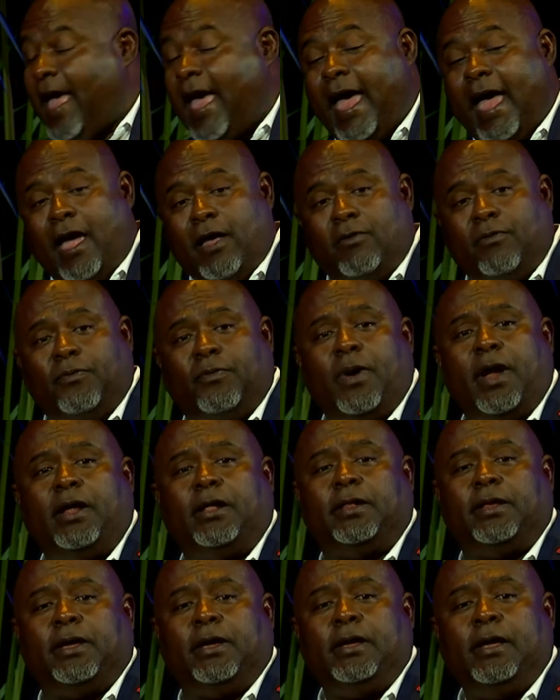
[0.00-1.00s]
And
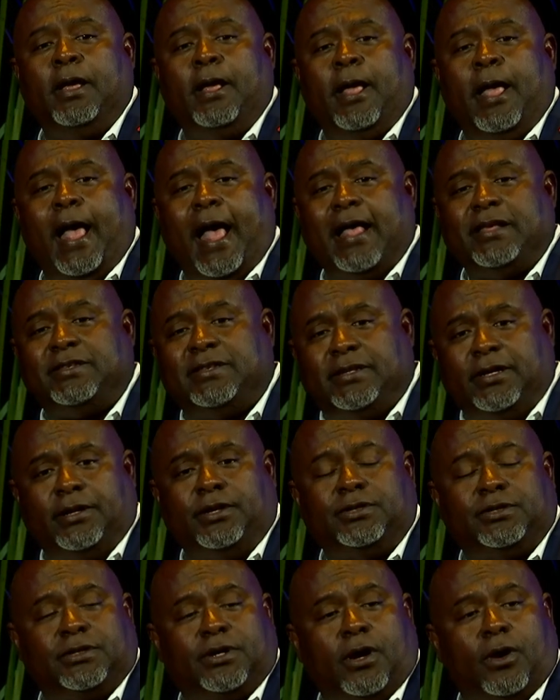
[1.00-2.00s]
frankly, as
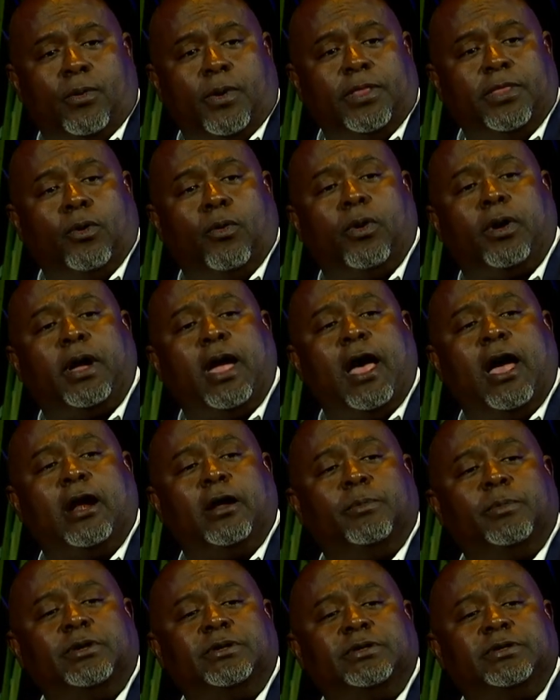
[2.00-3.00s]
cities go and their
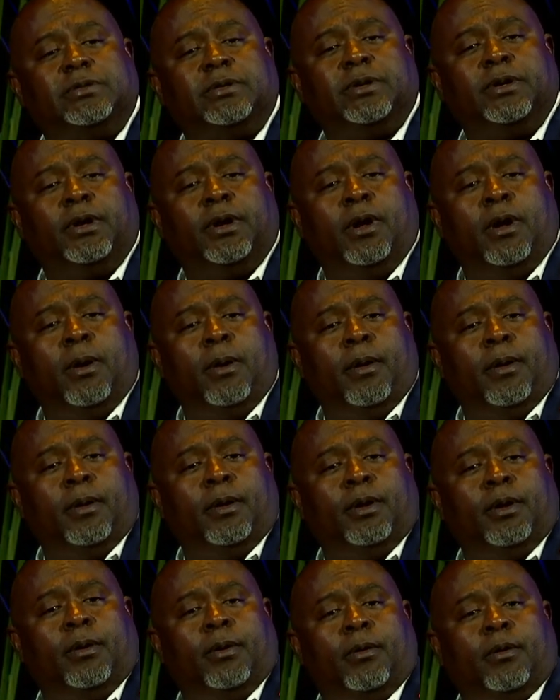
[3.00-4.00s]
economies
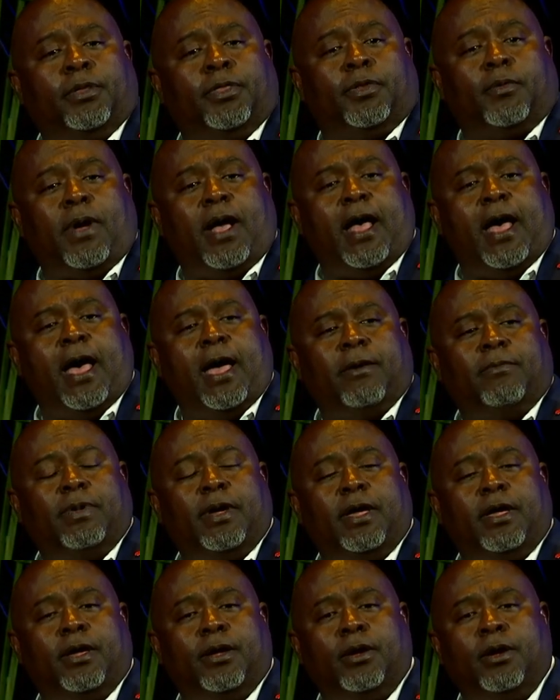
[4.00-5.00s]
thrive,
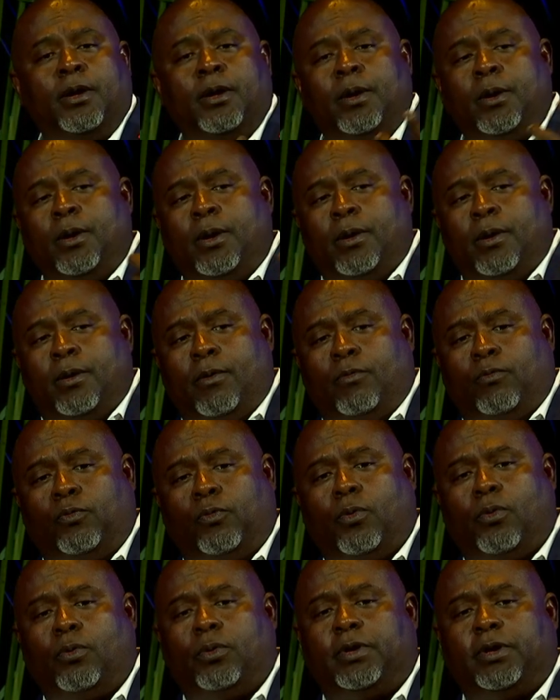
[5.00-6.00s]

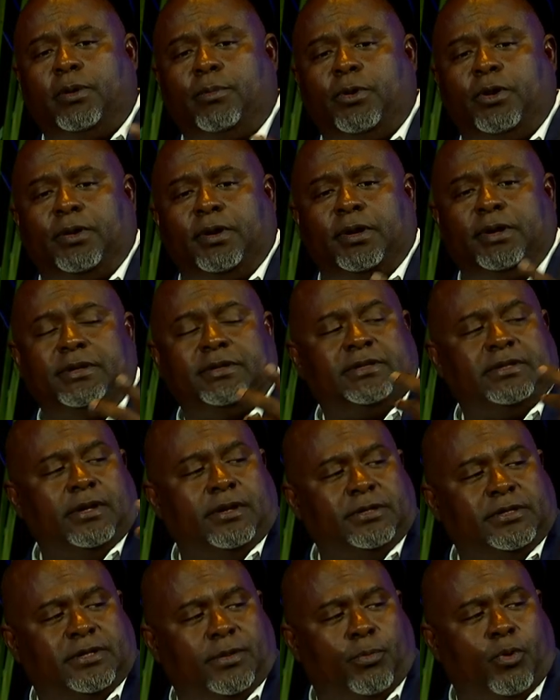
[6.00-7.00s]
rural communities,
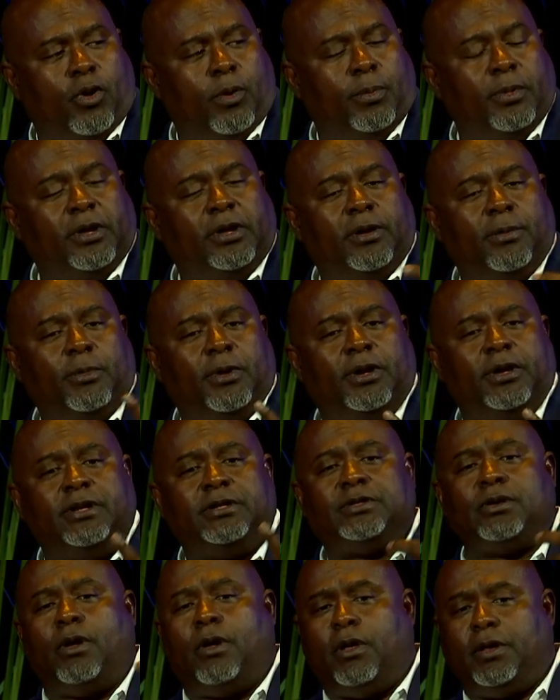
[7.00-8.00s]
suburban
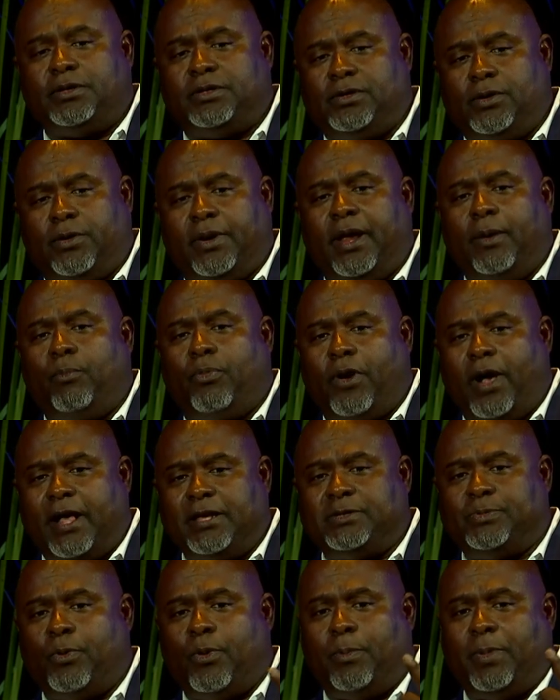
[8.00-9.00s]
communities also can
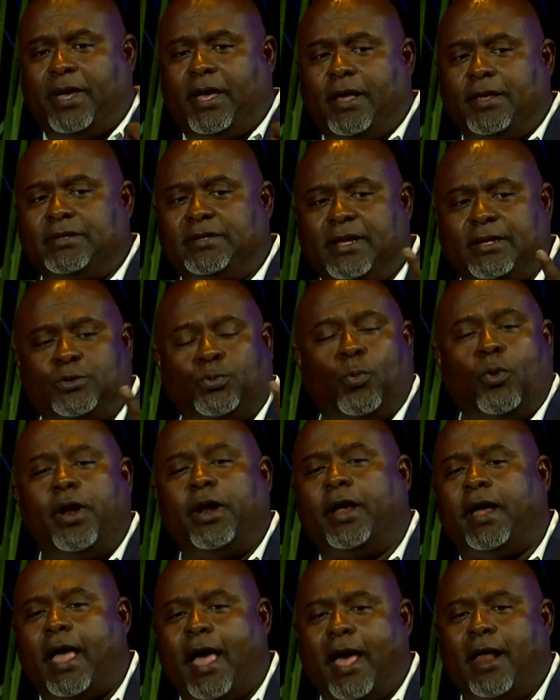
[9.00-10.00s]
prosper because it's
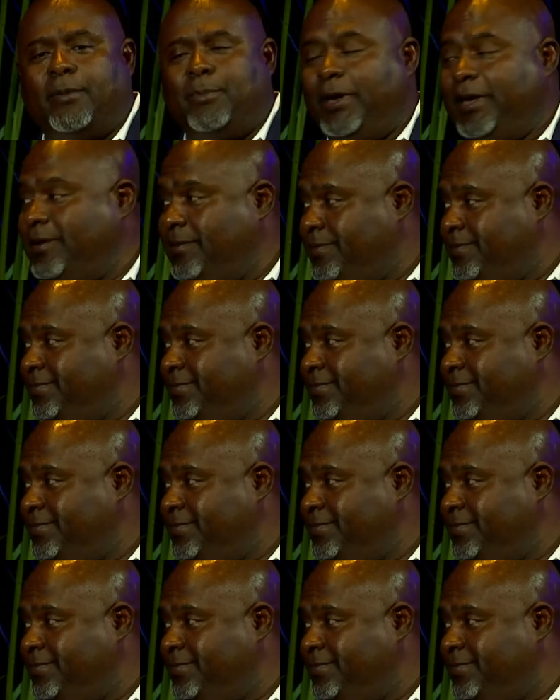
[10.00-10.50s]
one economy.